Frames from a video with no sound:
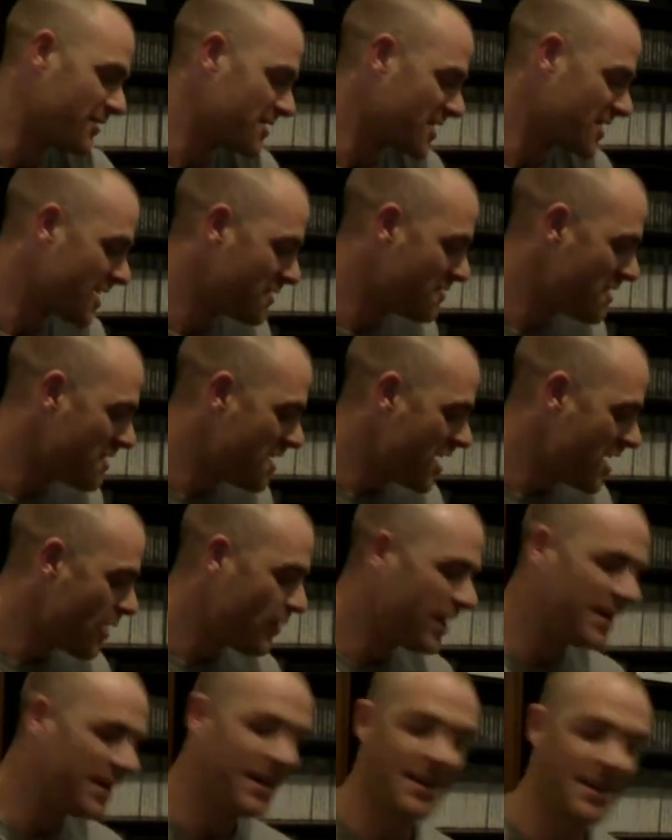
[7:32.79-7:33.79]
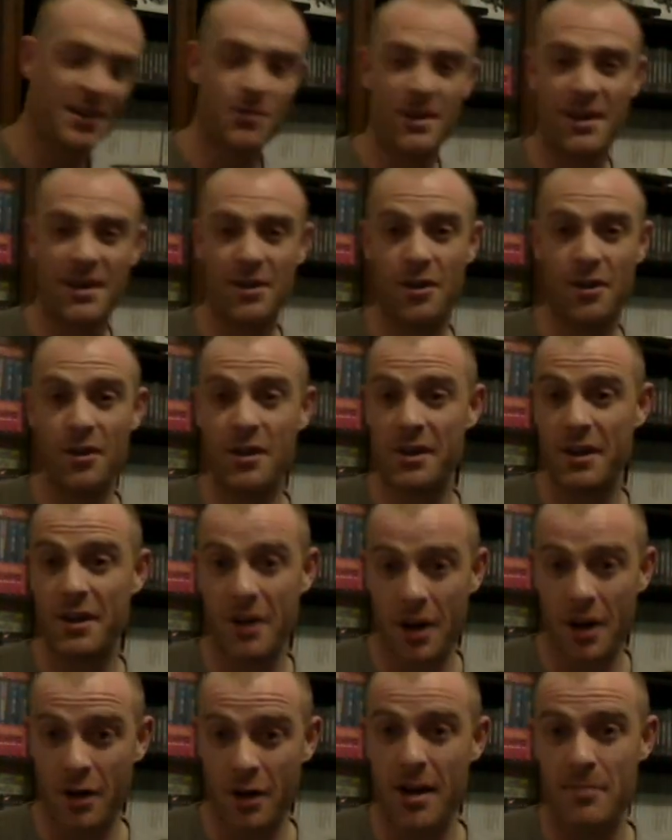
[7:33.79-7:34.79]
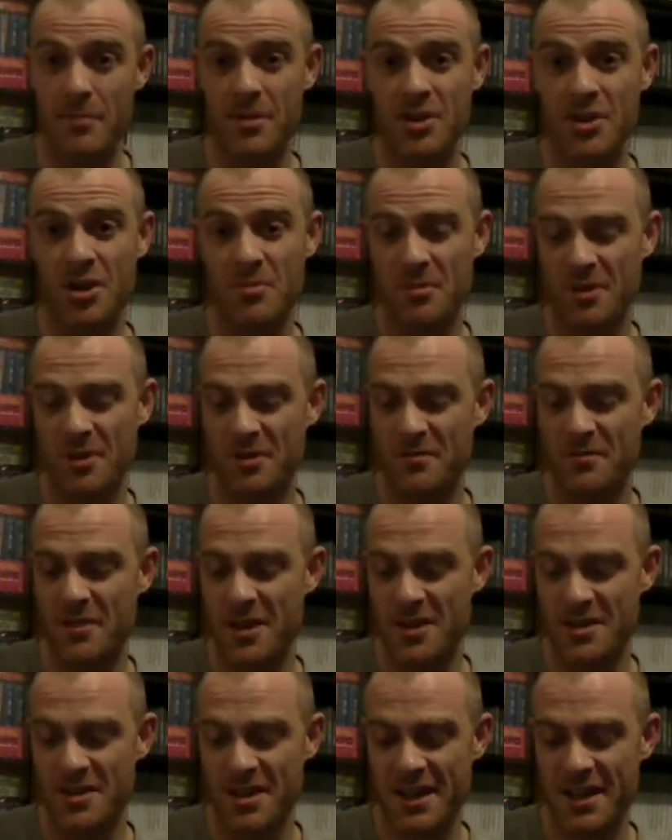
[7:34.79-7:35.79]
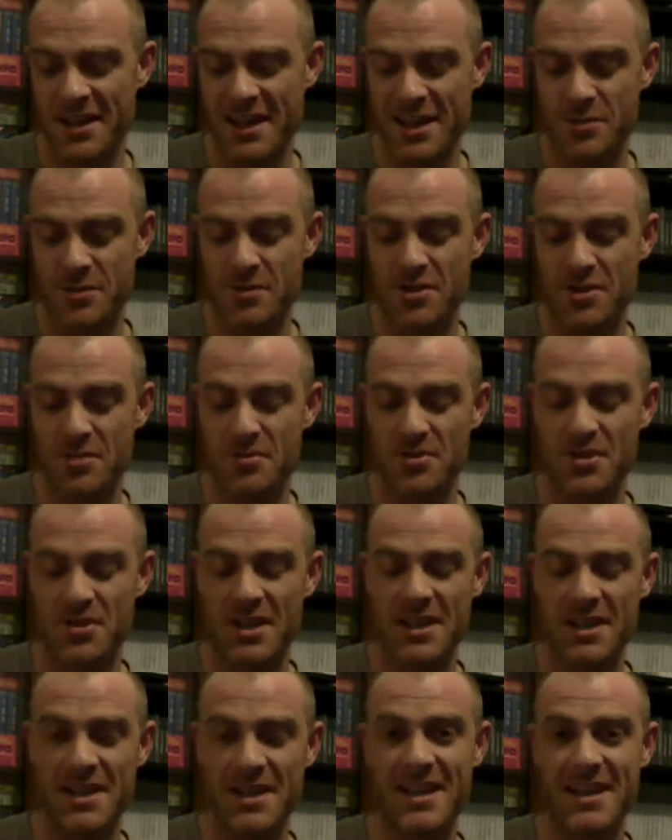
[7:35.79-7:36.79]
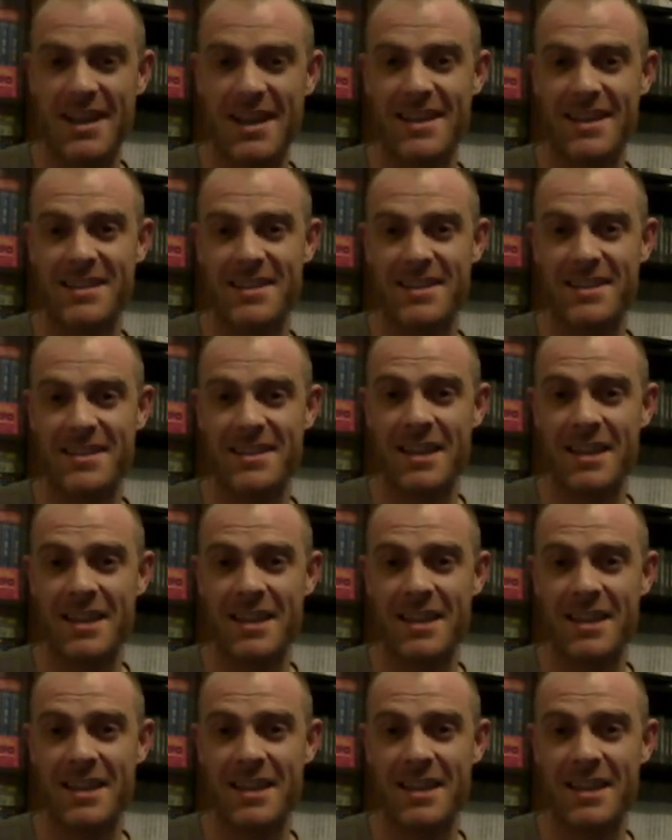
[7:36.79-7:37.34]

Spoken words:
So I went and had a quick look, and I grabbed a couple of CDs with double CD cases.